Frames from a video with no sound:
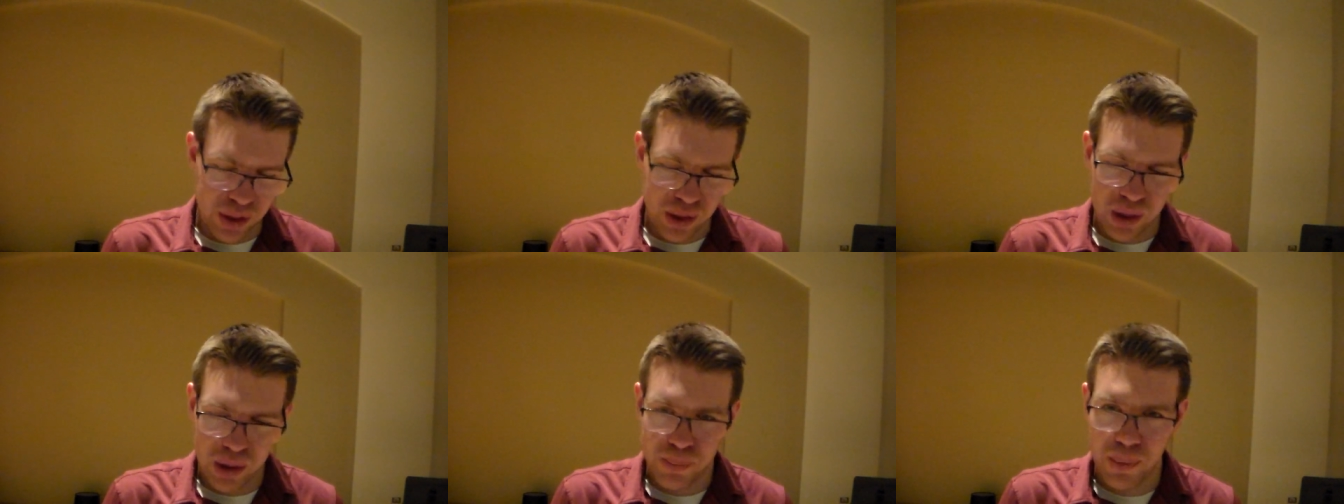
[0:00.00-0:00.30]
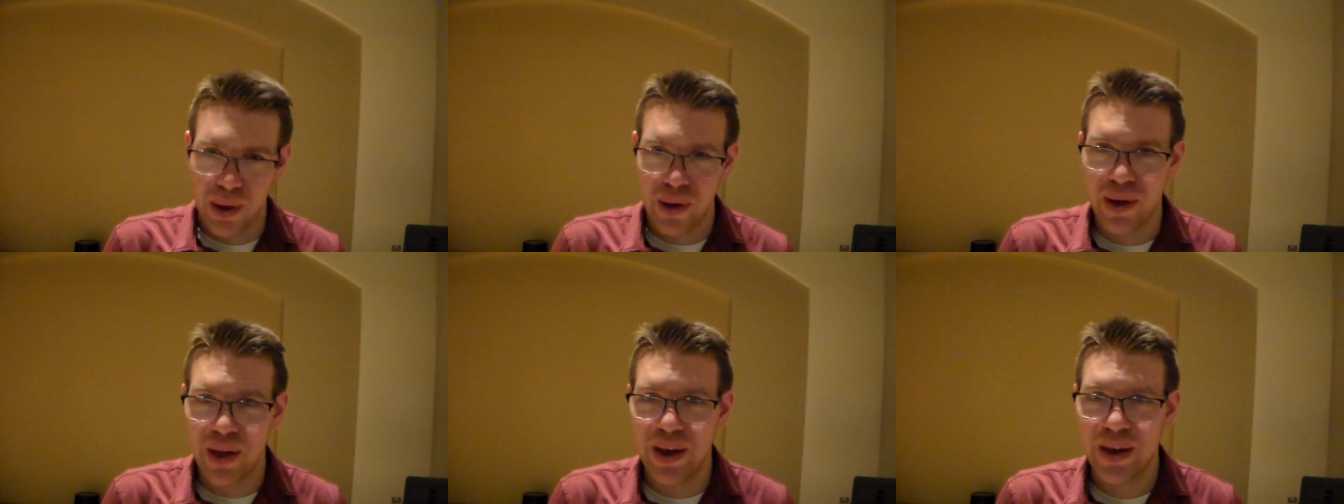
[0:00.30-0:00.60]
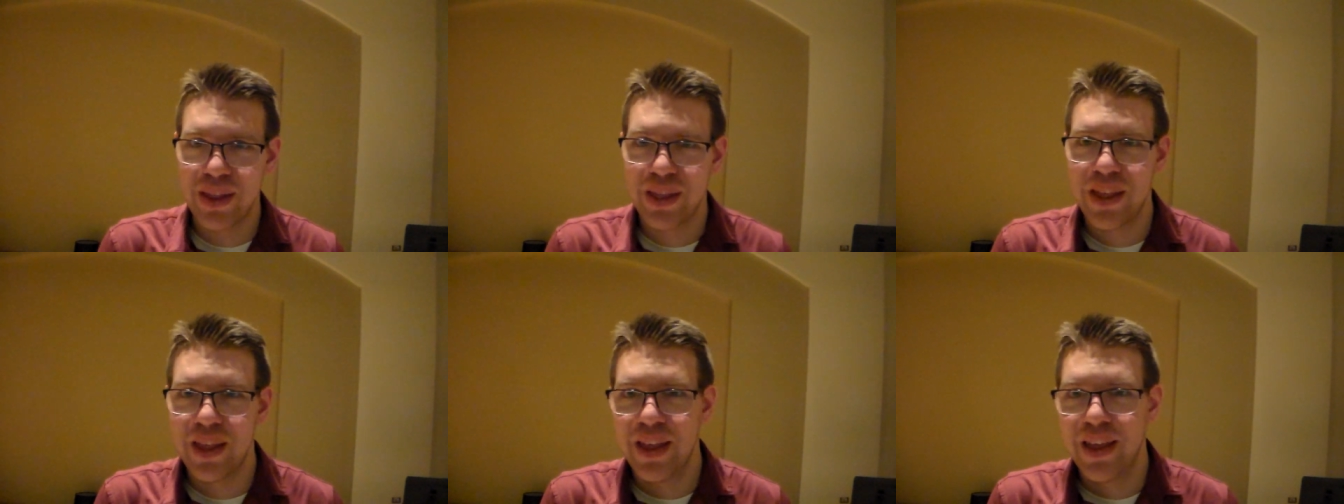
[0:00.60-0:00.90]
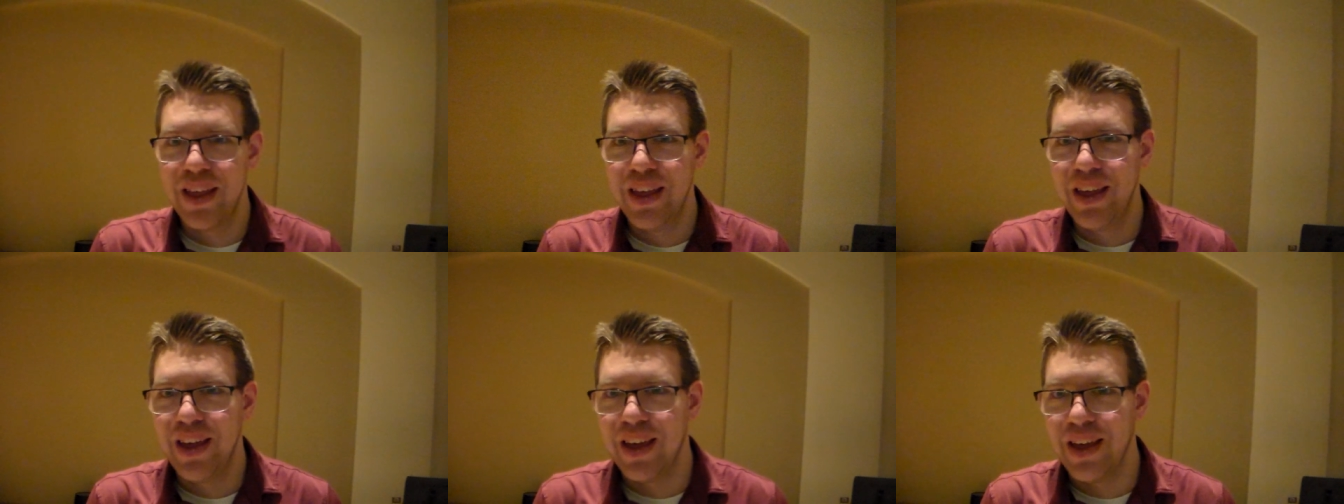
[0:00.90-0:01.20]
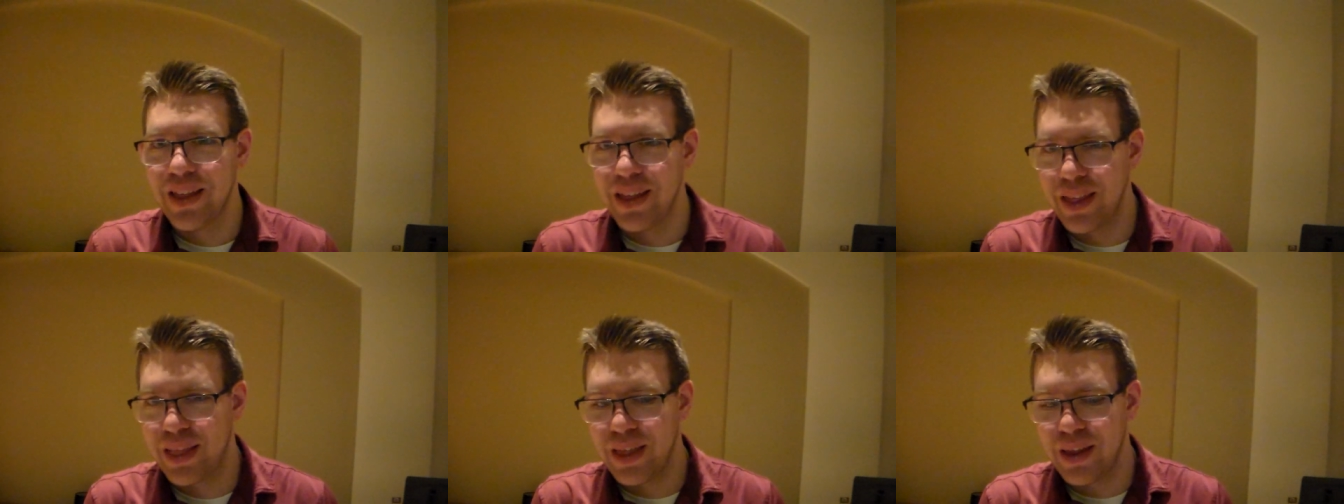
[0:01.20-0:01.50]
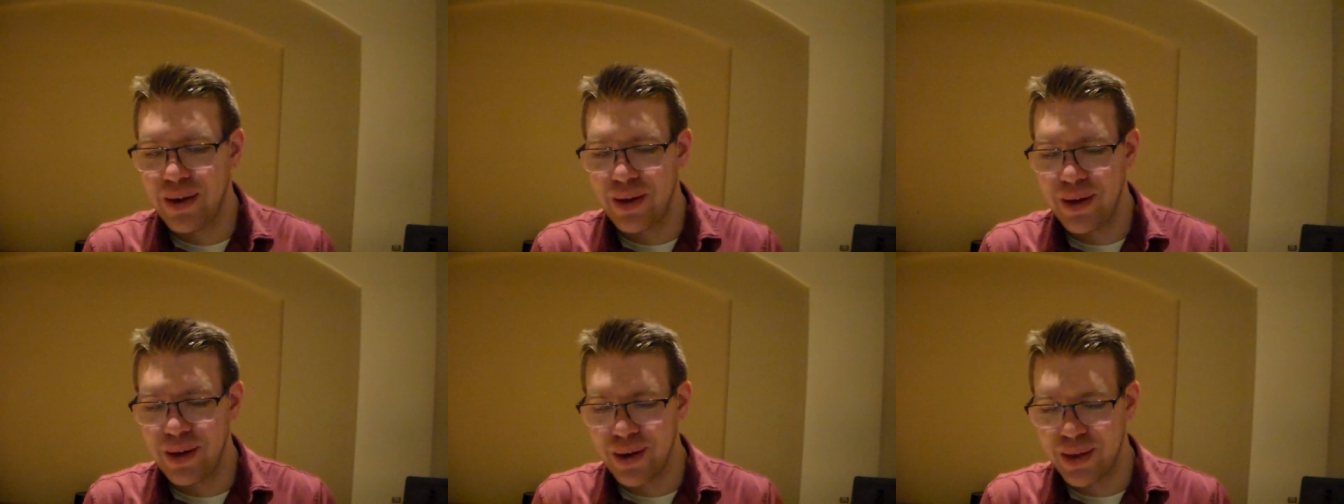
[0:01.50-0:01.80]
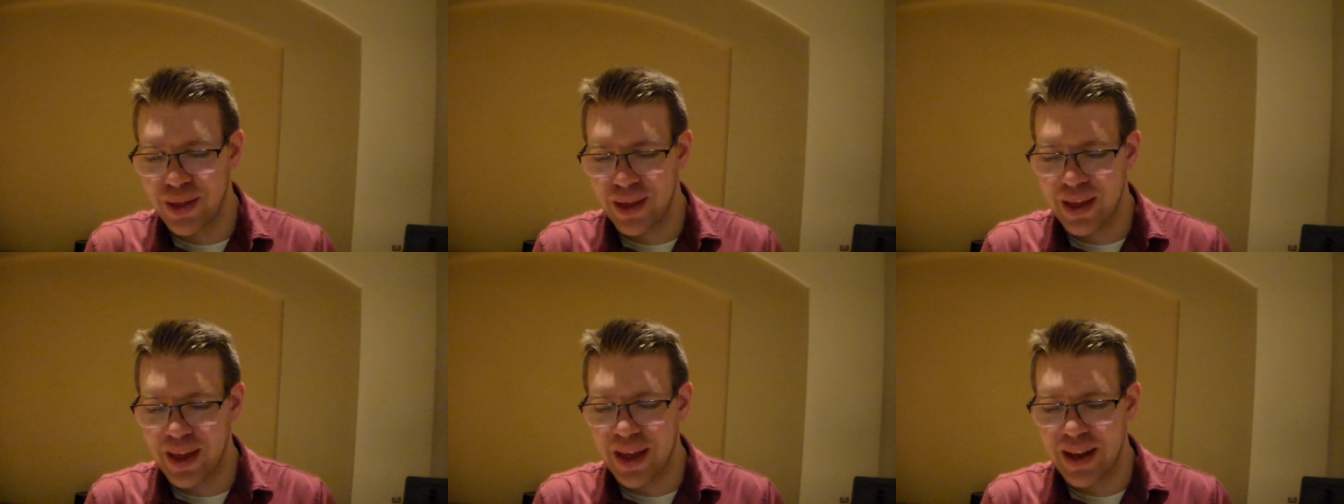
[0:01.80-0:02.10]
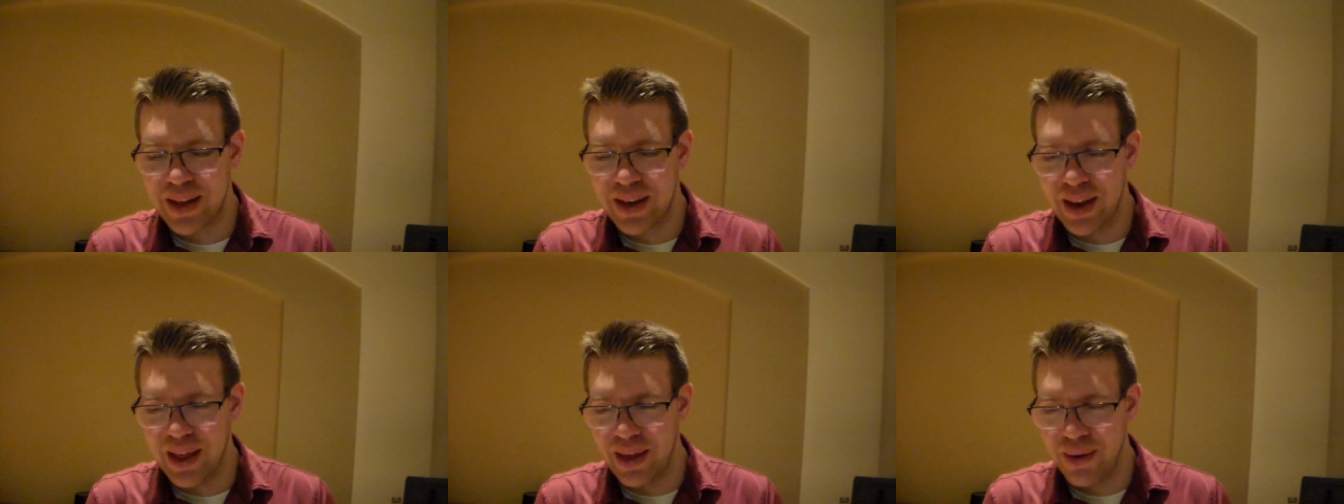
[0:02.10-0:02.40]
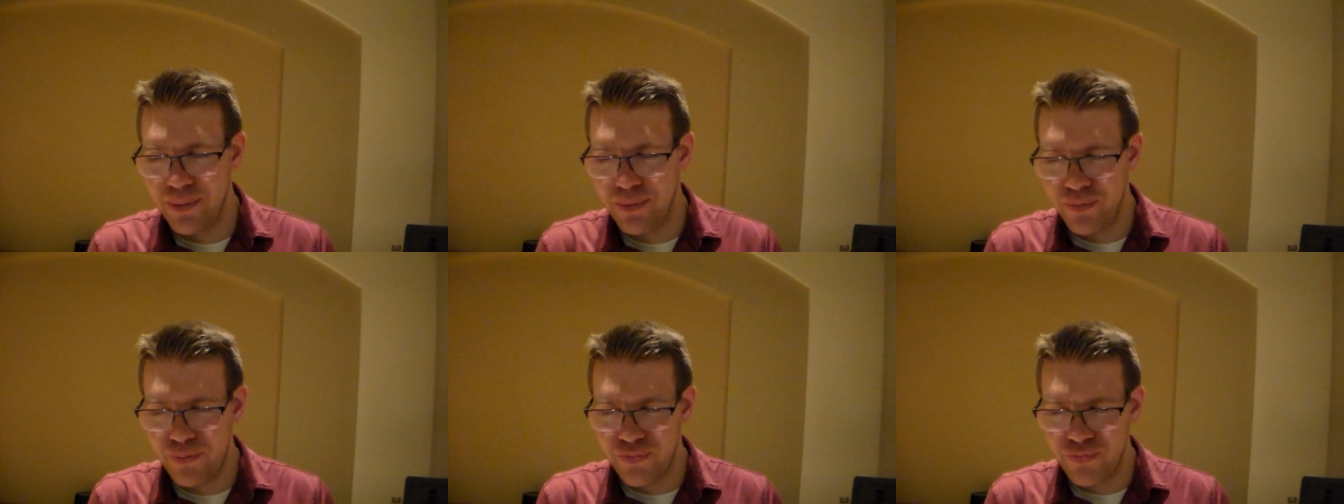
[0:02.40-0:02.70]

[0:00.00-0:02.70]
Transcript: So let's bow our heads and let's send our hearts on God today.